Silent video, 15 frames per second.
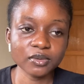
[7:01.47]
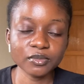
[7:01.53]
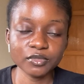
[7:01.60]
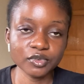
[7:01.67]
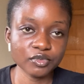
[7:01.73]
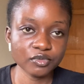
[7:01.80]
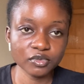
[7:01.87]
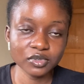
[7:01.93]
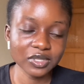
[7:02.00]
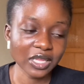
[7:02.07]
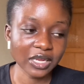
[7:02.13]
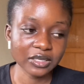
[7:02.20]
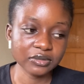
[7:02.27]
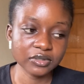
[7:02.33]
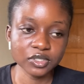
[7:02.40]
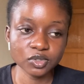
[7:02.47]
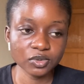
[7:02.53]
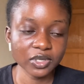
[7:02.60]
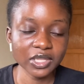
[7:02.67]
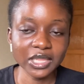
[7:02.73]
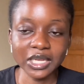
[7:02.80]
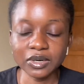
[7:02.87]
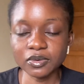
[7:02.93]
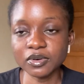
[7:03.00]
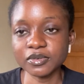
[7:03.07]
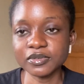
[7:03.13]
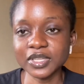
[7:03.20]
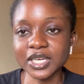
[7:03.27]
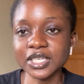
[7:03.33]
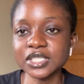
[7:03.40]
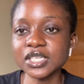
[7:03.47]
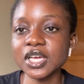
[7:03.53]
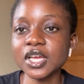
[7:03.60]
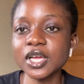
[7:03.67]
we wrote and they took it and all of that.